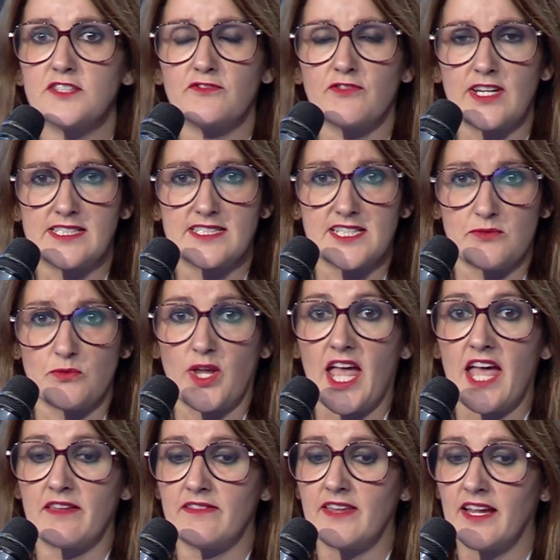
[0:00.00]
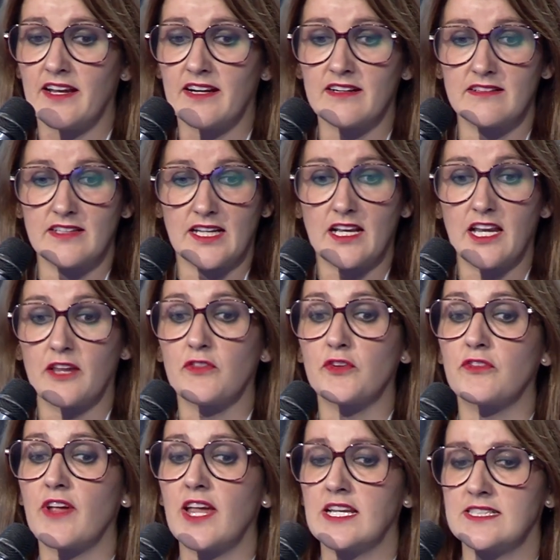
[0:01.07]
rates that we had there, the click-through
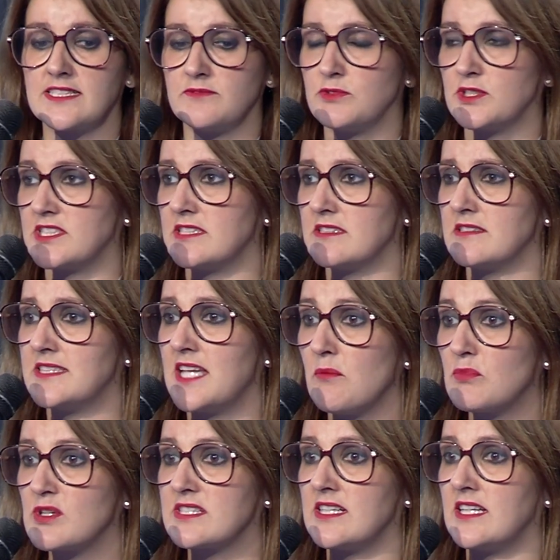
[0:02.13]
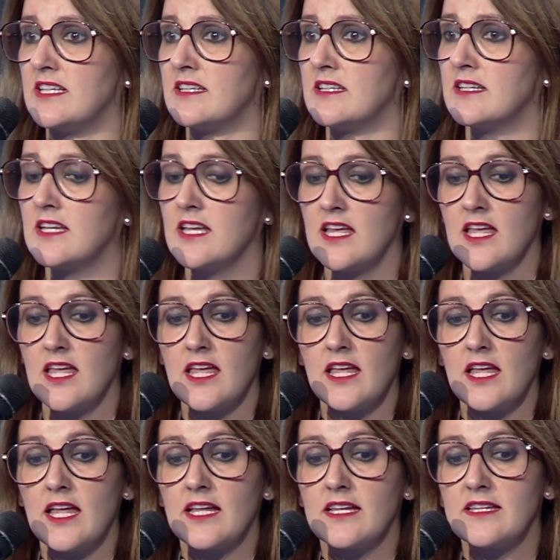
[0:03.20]
rates, it was 10%.
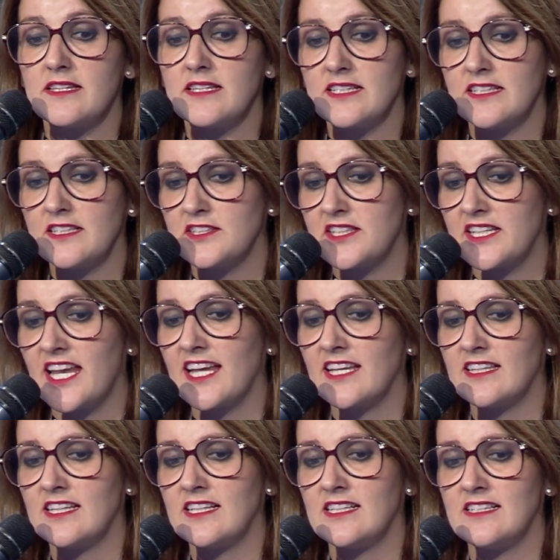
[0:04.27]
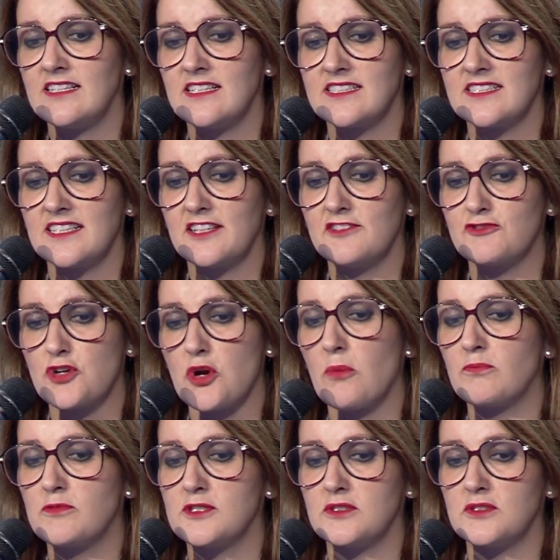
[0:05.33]
Then in the 19th,
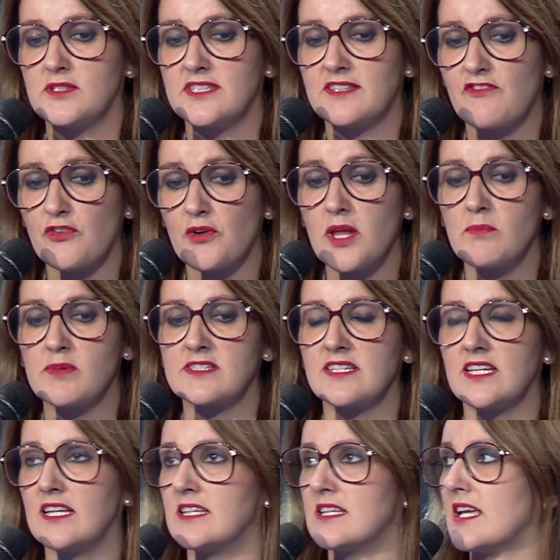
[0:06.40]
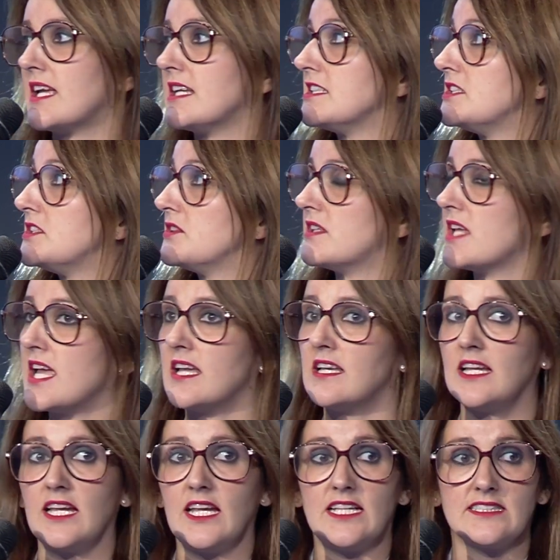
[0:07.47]
dropped to 3%, and to date
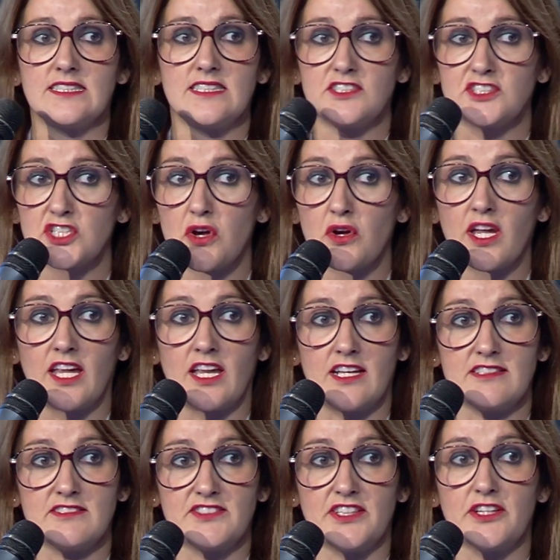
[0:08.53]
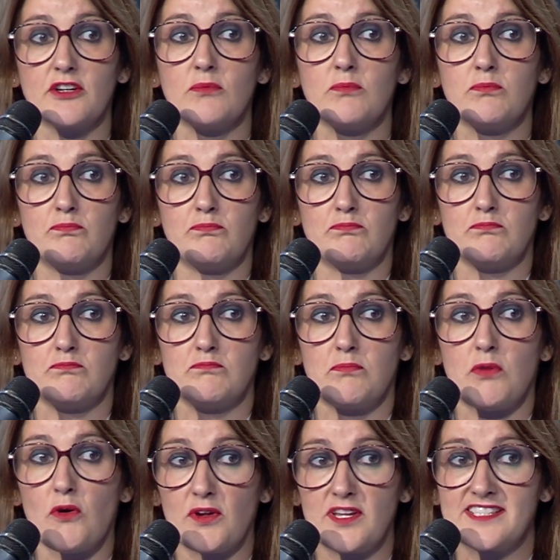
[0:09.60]
is a shocking
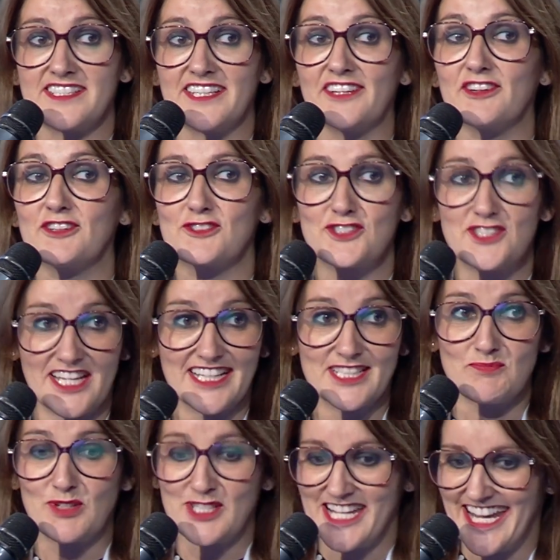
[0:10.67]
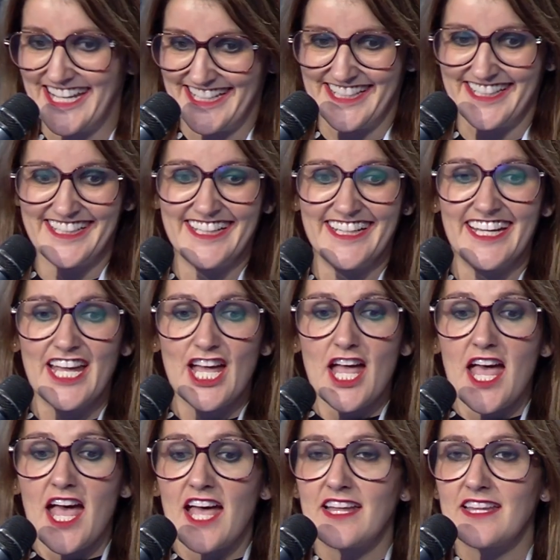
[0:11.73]
0.06%.
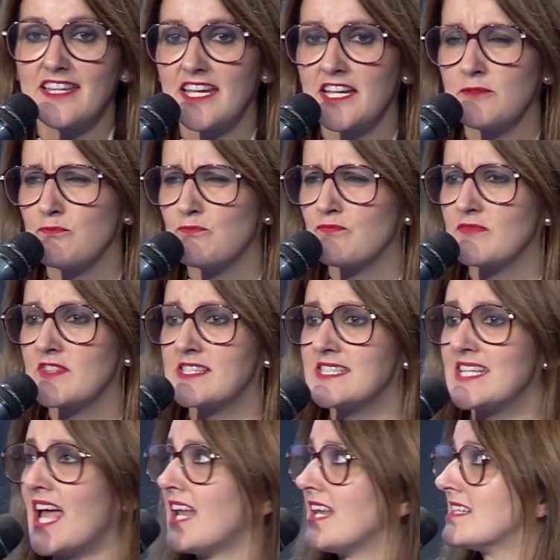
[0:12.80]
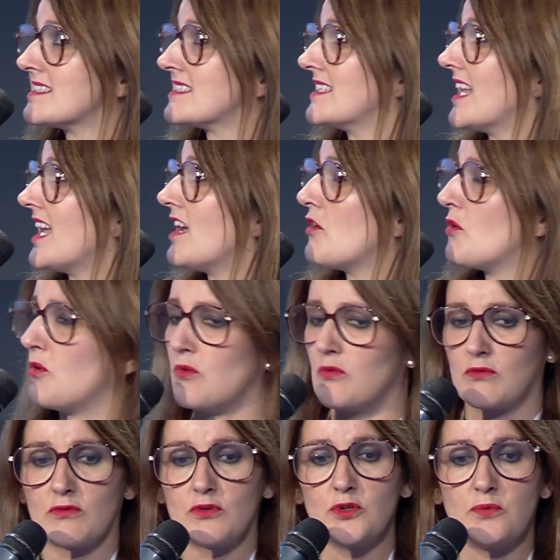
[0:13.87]
The challenge now
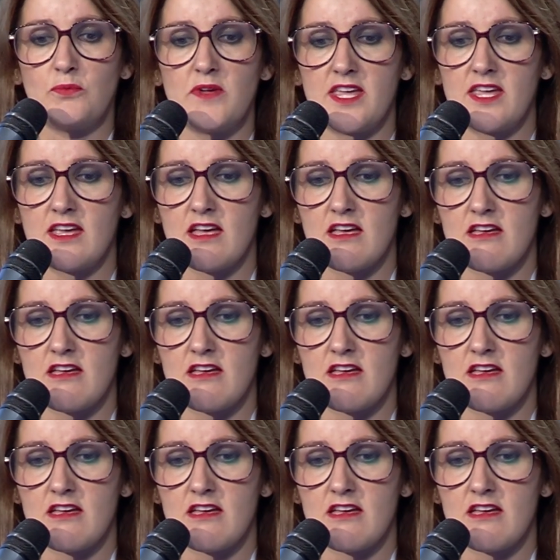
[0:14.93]
could be